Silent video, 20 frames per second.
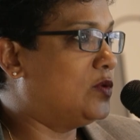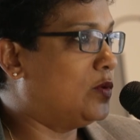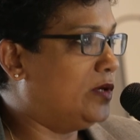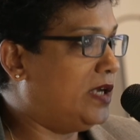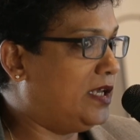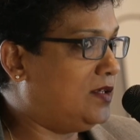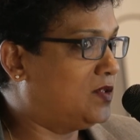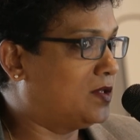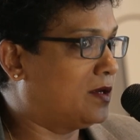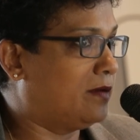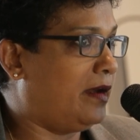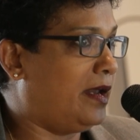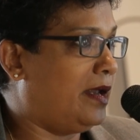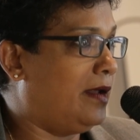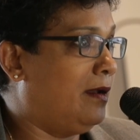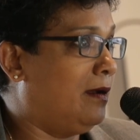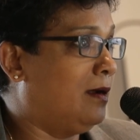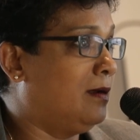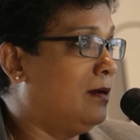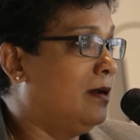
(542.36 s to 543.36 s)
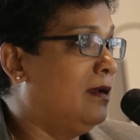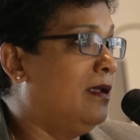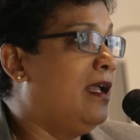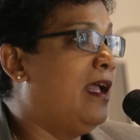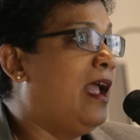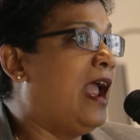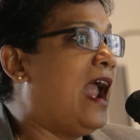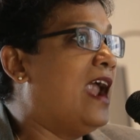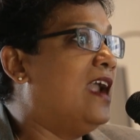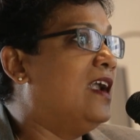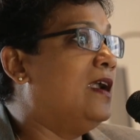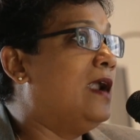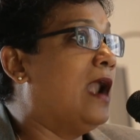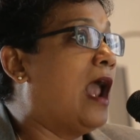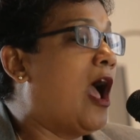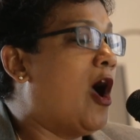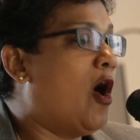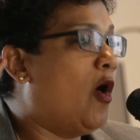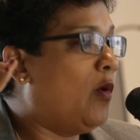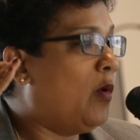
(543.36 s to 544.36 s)
or decreased, and
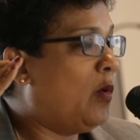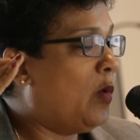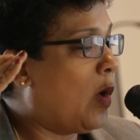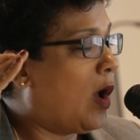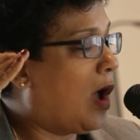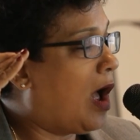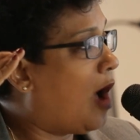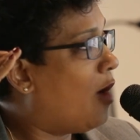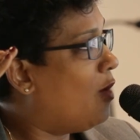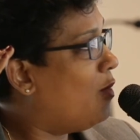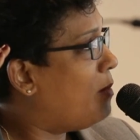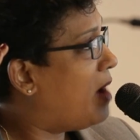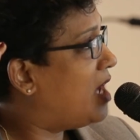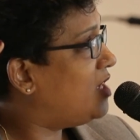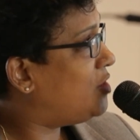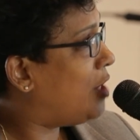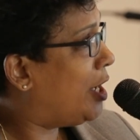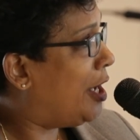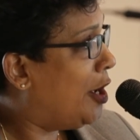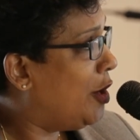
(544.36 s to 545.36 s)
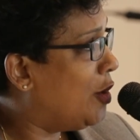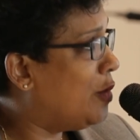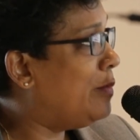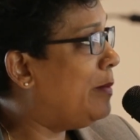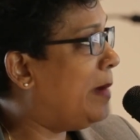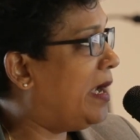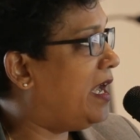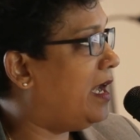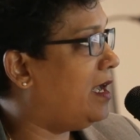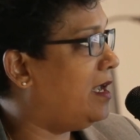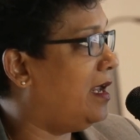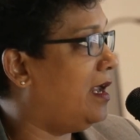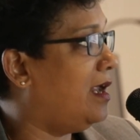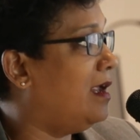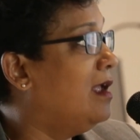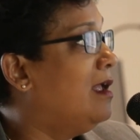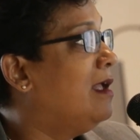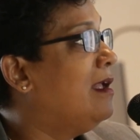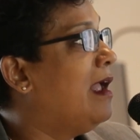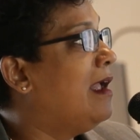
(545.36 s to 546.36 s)
how much humidity
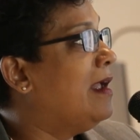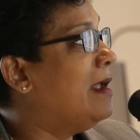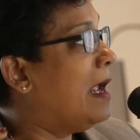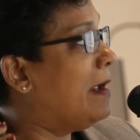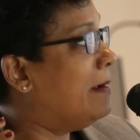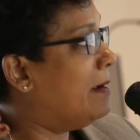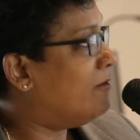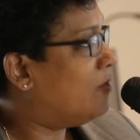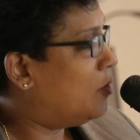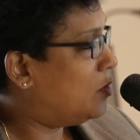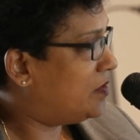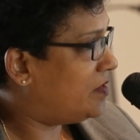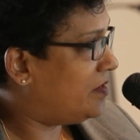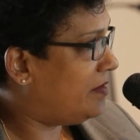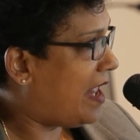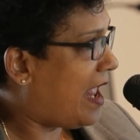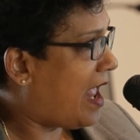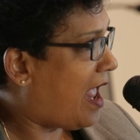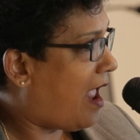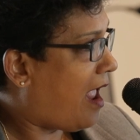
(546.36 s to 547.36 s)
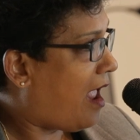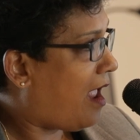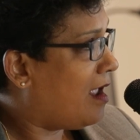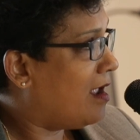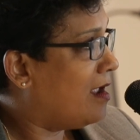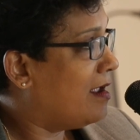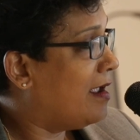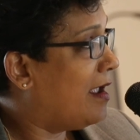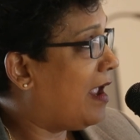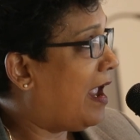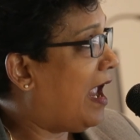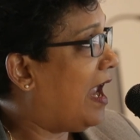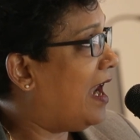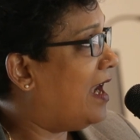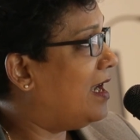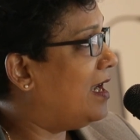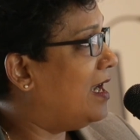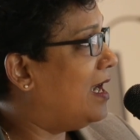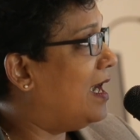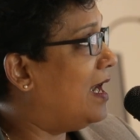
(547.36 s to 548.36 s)
was there,
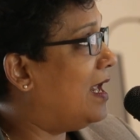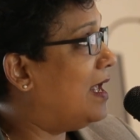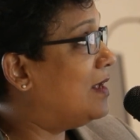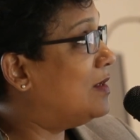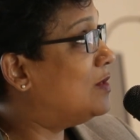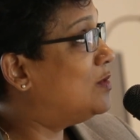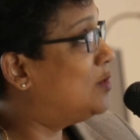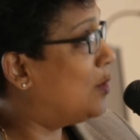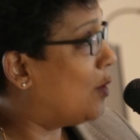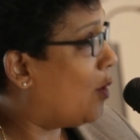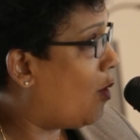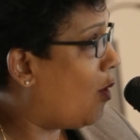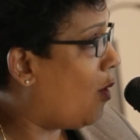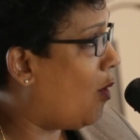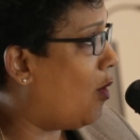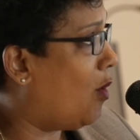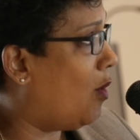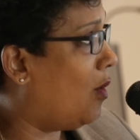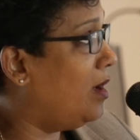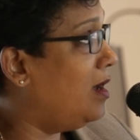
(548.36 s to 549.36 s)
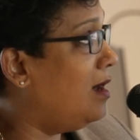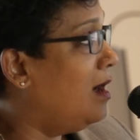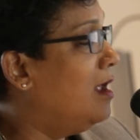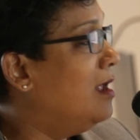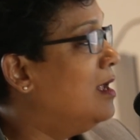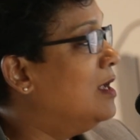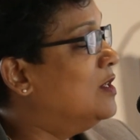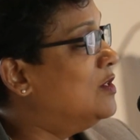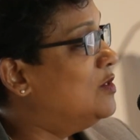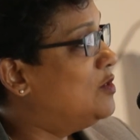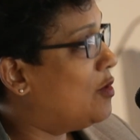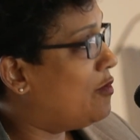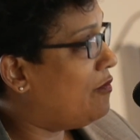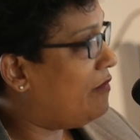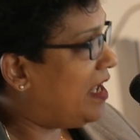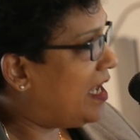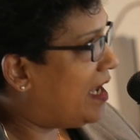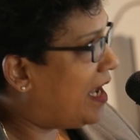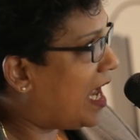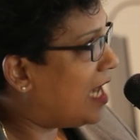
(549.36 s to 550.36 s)
and so on. So
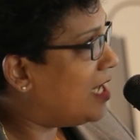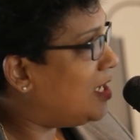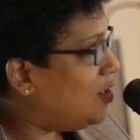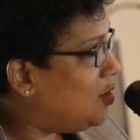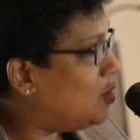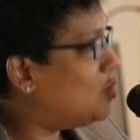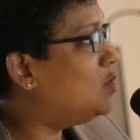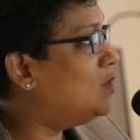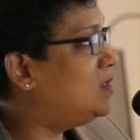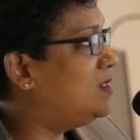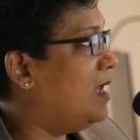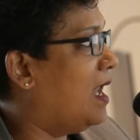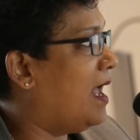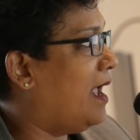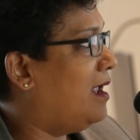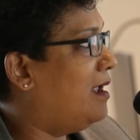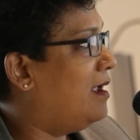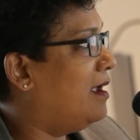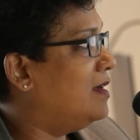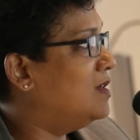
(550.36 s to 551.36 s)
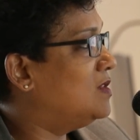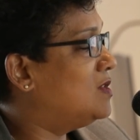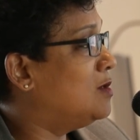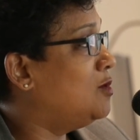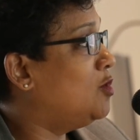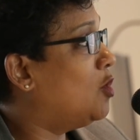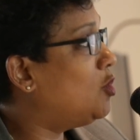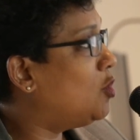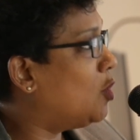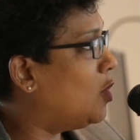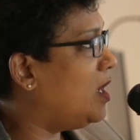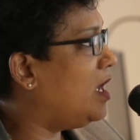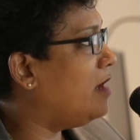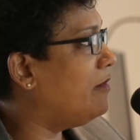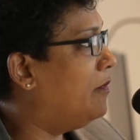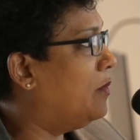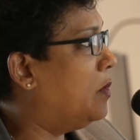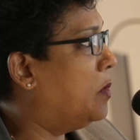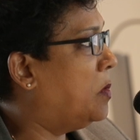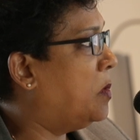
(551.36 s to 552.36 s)
we can use lichens not only
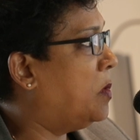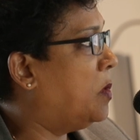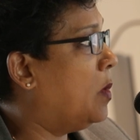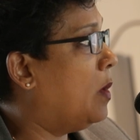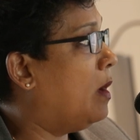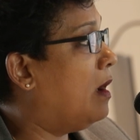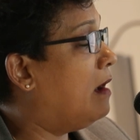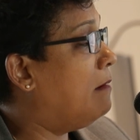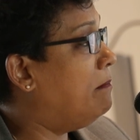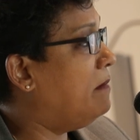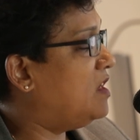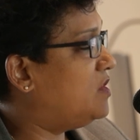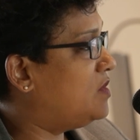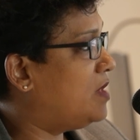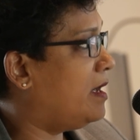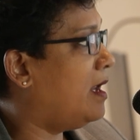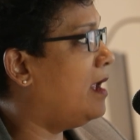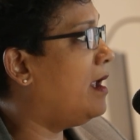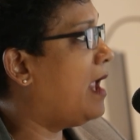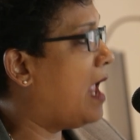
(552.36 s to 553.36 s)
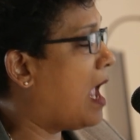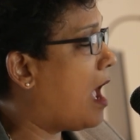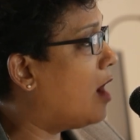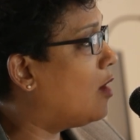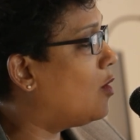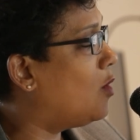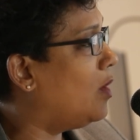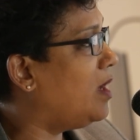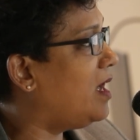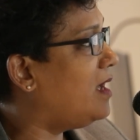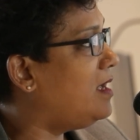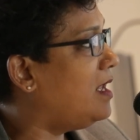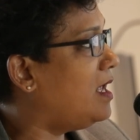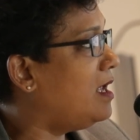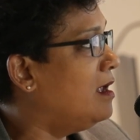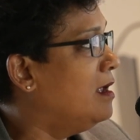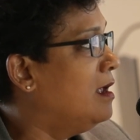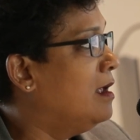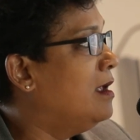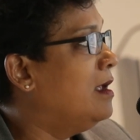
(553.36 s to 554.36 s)
for measuring air quality
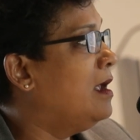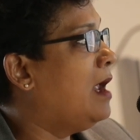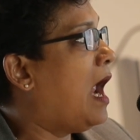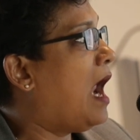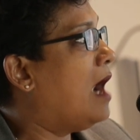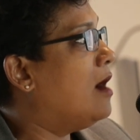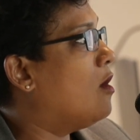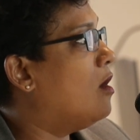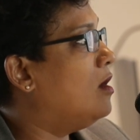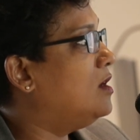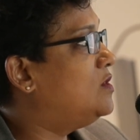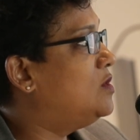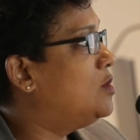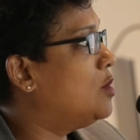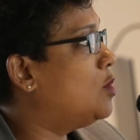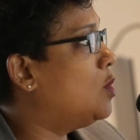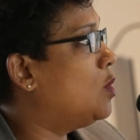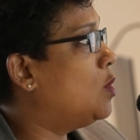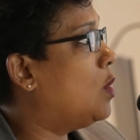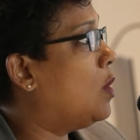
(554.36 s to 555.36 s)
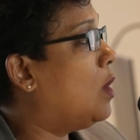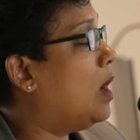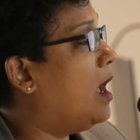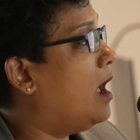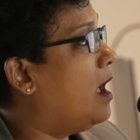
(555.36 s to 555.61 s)
and also